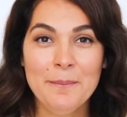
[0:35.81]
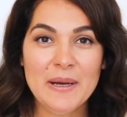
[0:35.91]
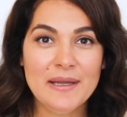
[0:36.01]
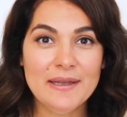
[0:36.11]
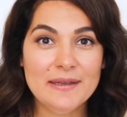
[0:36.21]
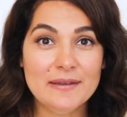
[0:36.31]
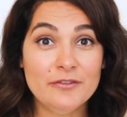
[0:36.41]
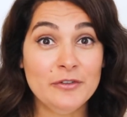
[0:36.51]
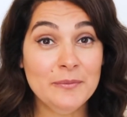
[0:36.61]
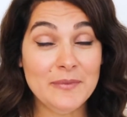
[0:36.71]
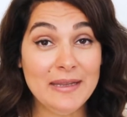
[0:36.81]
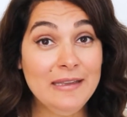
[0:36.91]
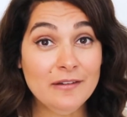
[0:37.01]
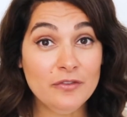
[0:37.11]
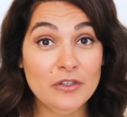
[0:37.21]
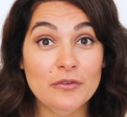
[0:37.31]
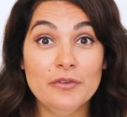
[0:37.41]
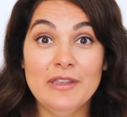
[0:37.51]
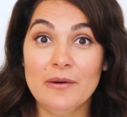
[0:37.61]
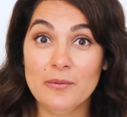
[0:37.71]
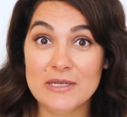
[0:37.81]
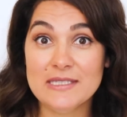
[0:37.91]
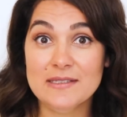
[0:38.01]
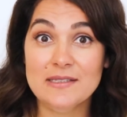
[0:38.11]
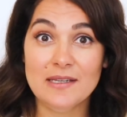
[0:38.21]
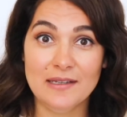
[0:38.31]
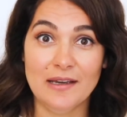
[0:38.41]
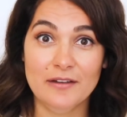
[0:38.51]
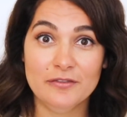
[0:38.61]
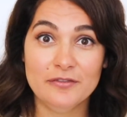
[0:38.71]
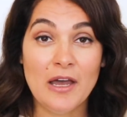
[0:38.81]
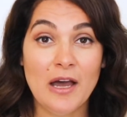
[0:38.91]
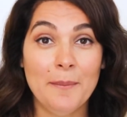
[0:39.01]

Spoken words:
But for many of you, that wasn't enough.